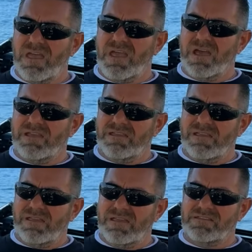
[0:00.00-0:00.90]
And
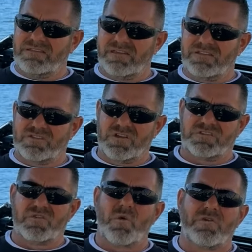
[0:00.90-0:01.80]
it sits
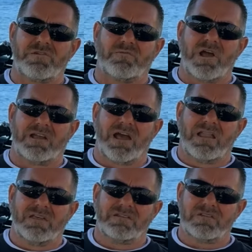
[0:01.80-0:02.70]
just north of Wreck
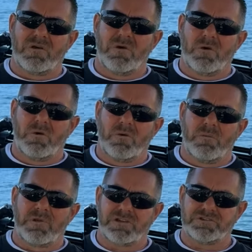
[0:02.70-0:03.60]
Alley. So
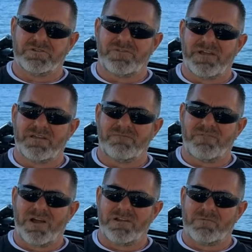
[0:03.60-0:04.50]
I'm not sure if I can
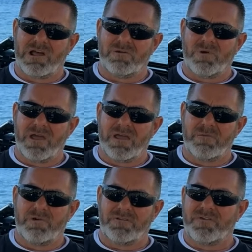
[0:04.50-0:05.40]
find it right
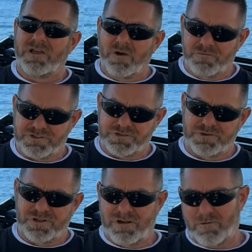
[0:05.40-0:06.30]
away, but if I
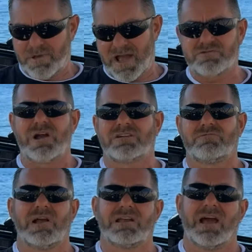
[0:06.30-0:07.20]
overshoot it, I'll backtrack
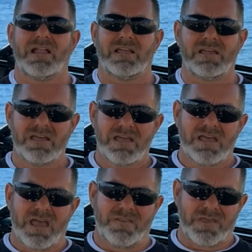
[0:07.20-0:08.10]
to Wreck Alley
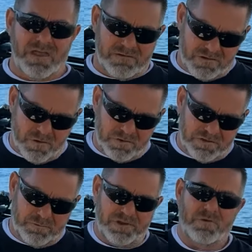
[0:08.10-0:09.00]
and then go a
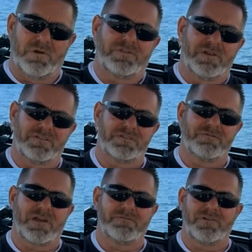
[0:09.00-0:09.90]
little bit north and I'll see
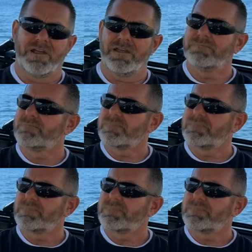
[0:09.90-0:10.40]
if I can find it.